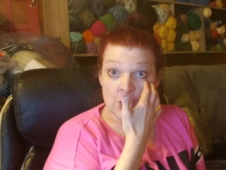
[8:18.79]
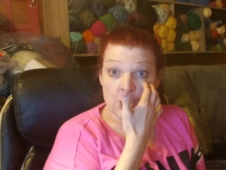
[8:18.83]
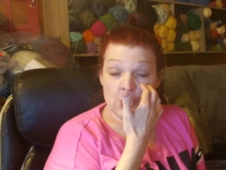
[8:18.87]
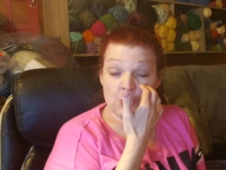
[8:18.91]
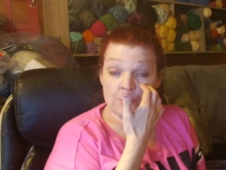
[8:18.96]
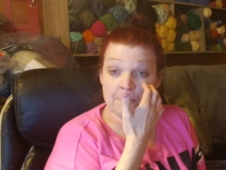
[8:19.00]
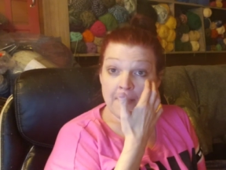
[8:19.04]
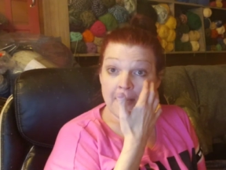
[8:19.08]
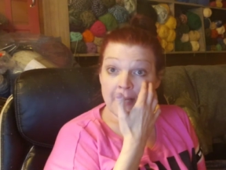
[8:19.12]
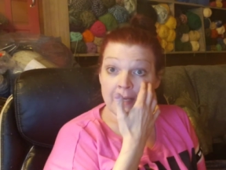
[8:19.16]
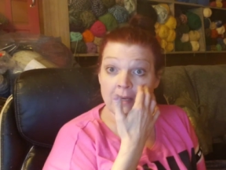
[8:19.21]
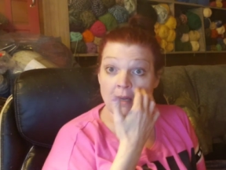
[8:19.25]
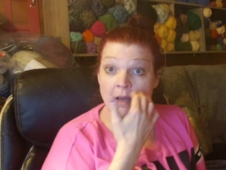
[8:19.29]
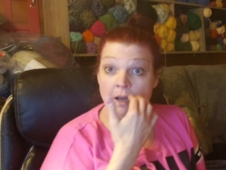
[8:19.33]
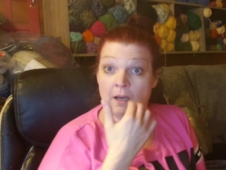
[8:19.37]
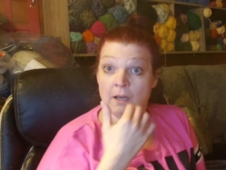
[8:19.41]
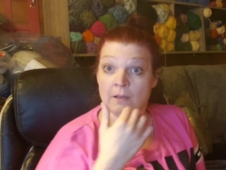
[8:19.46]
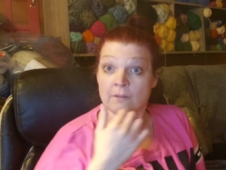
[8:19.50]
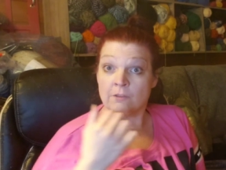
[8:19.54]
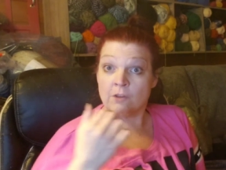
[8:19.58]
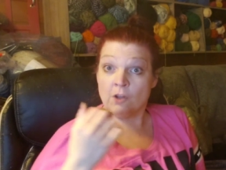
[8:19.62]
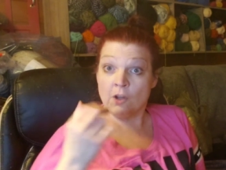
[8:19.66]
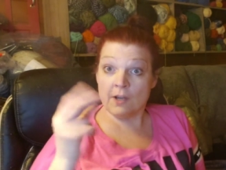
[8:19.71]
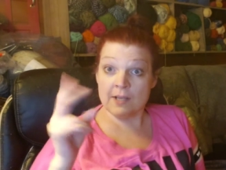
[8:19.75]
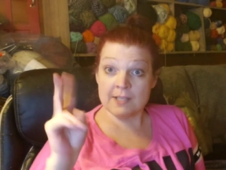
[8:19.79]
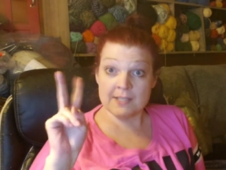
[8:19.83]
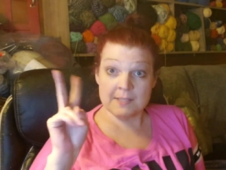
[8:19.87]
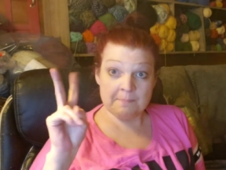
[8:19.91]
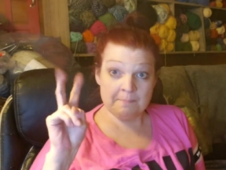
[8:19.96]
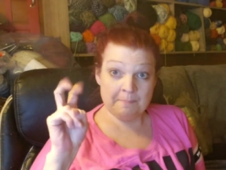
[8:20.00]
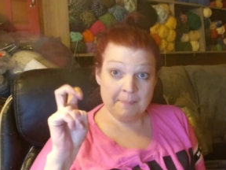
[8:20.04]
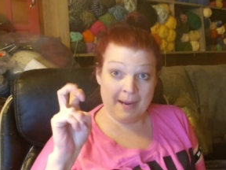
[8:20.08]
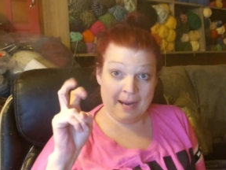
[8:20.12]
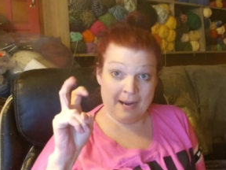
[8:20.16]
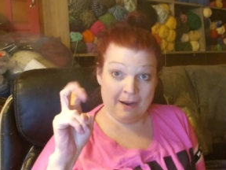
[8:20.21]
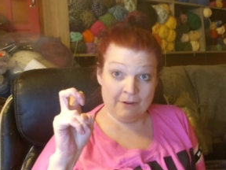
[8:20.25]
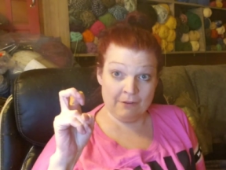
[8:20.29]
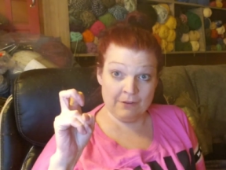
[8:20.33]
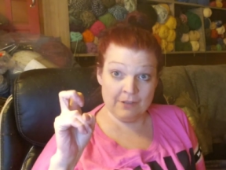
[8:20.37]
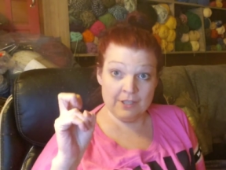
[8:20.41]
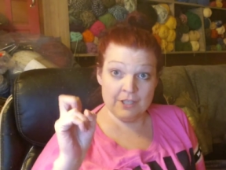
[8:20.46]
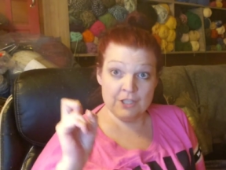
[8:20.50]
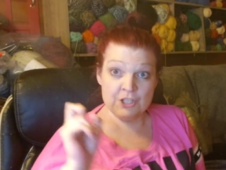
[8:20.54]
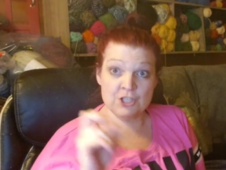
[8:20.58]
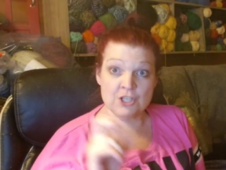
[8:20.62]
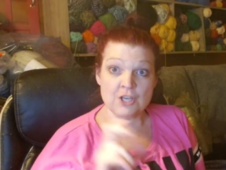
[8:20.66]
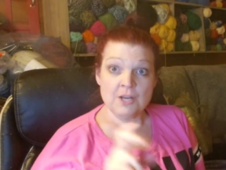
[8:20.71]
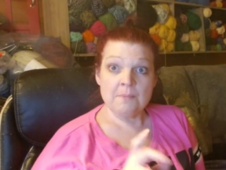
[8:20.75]
You may not have lost
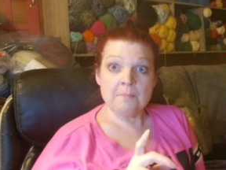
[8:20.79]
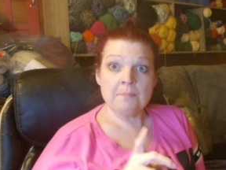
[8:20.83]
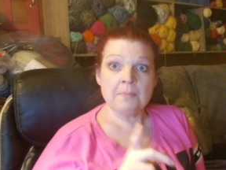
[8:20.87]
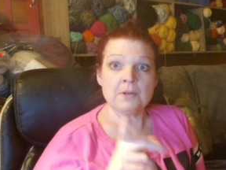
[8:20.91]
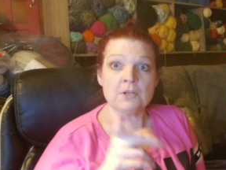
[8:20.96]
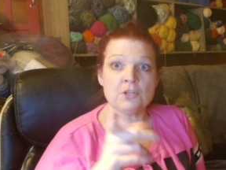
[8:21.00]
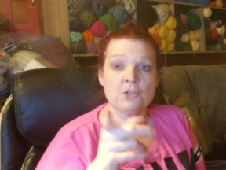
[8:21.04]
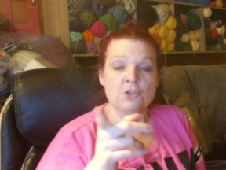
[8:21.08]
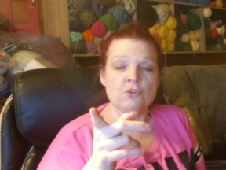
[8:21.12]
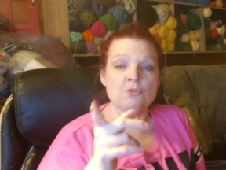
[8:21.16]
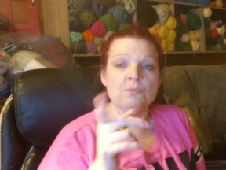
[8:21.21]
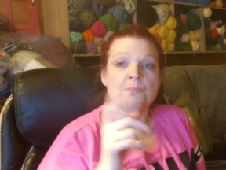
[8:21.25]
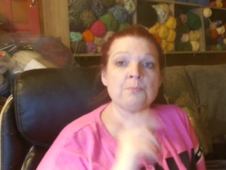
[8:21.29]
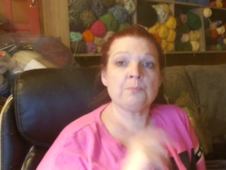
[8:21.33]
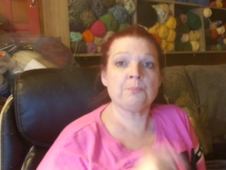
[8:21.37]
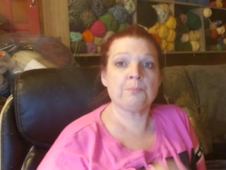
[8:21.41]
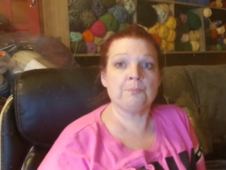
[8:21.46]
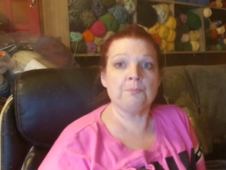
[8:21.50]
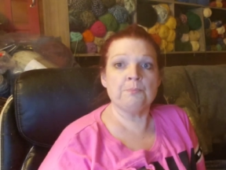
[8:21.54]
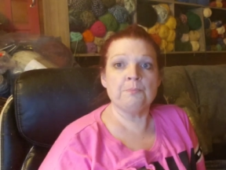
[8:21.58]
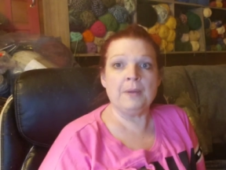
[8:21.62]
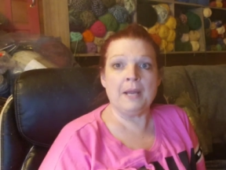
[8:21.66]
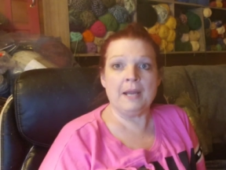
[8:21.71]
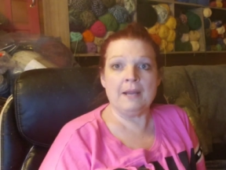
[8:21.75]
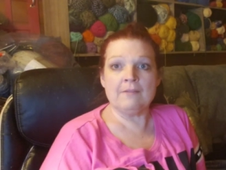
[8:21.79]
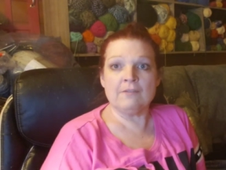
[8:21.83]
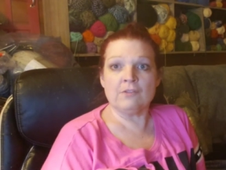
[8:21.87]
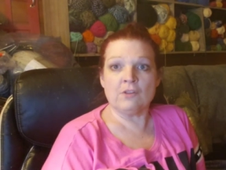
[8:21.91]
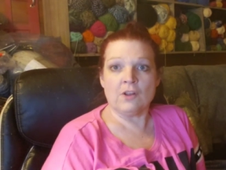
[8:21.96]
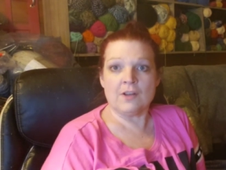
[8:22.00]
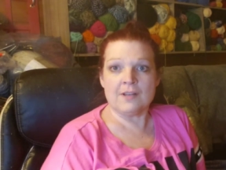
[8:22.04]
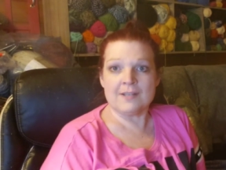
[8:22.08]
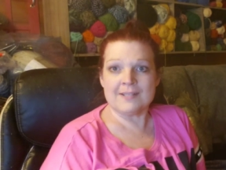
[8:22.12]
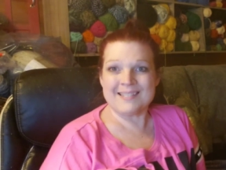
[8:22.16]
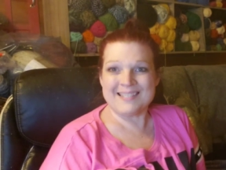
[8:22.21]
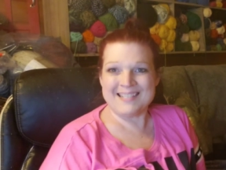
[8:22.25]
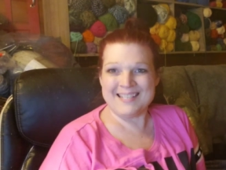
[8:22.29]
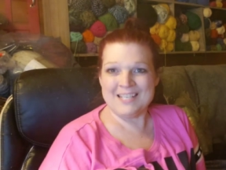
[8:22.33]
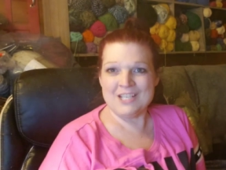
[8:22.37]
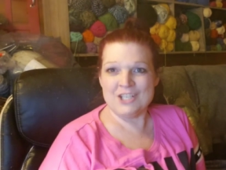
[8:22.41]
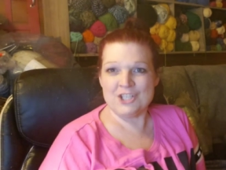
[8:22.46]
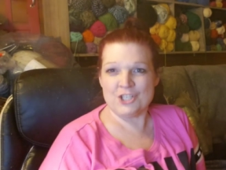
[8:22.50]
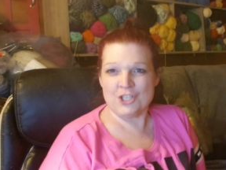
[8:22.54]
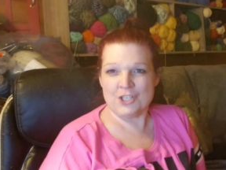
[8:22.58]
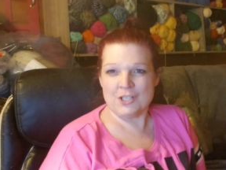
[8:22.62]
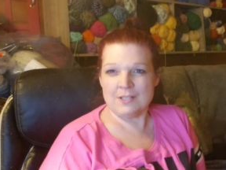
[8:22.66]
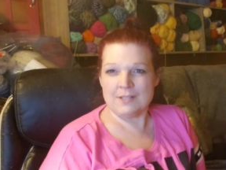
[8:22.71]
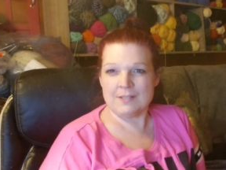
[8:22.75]
poundage, but you may have lost
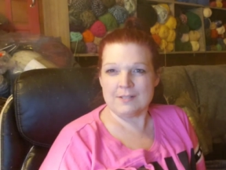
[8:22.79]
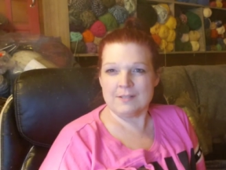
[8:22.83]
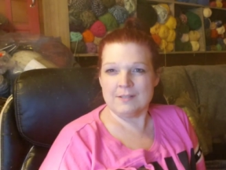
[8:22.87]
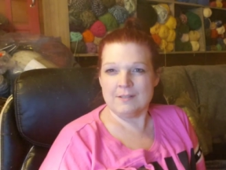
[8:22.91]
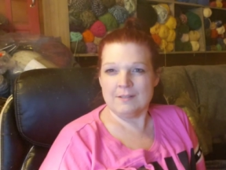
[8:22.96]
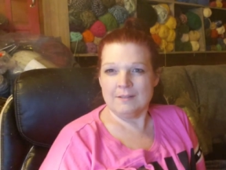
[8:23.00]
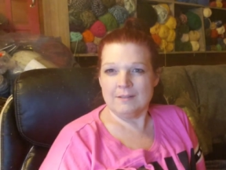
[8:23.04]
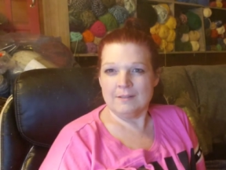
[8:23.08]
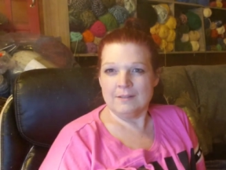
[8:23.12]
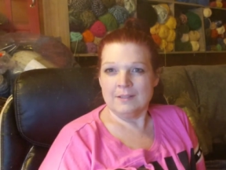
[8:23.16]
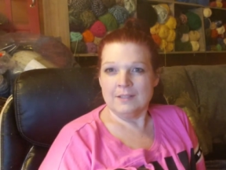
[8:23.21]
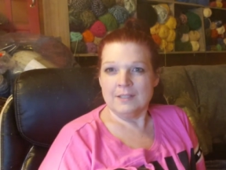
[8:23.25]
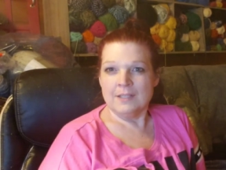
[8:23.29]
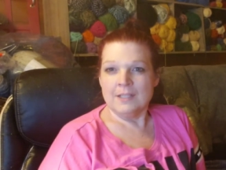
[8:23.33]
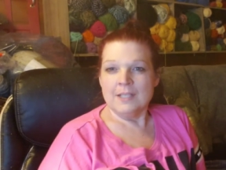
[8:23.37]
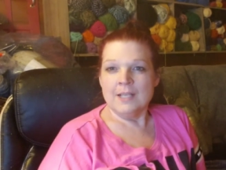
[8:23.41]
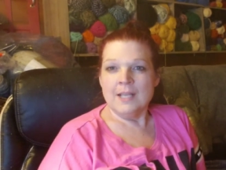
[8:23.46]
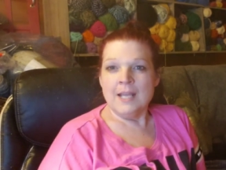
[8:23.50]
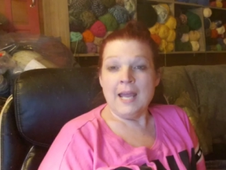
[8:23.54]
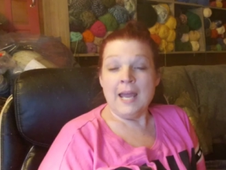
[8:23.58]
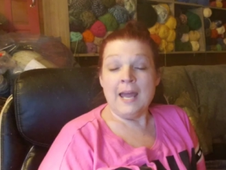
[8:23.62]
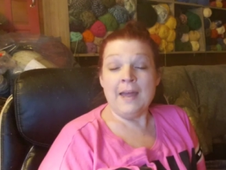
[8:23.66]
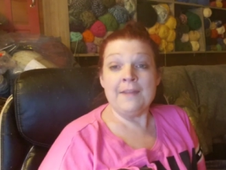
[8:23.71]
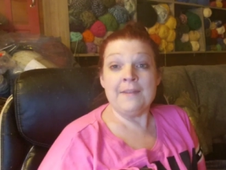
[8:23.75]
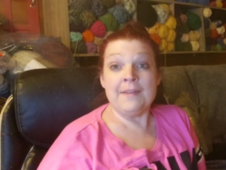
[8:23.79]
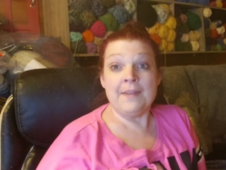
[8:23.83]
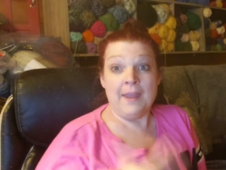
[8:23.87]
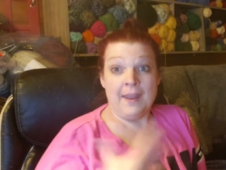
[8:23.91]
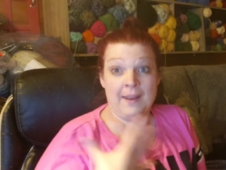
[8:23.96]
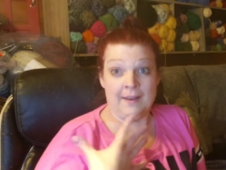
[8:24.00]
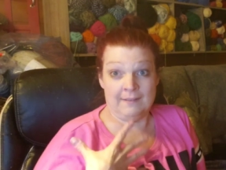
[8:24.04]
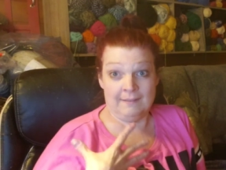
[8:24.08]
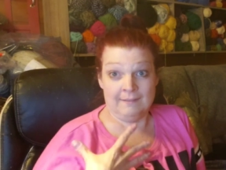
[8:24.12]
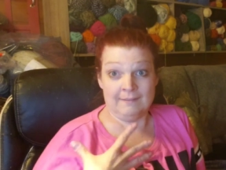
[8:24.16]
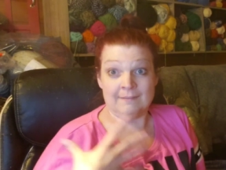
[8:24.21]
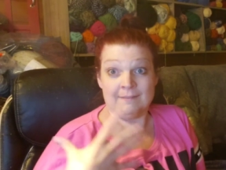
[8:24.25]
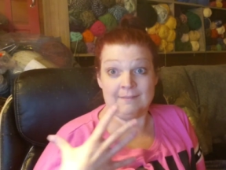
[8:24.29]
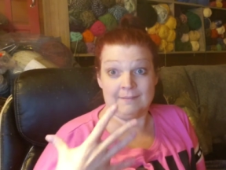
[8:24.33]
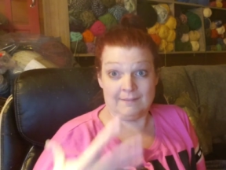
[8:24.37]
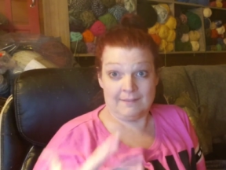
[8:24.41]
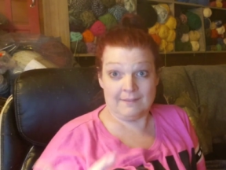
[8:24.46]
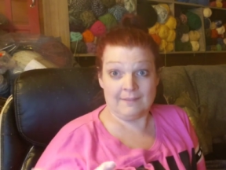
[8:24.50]
inches. And, and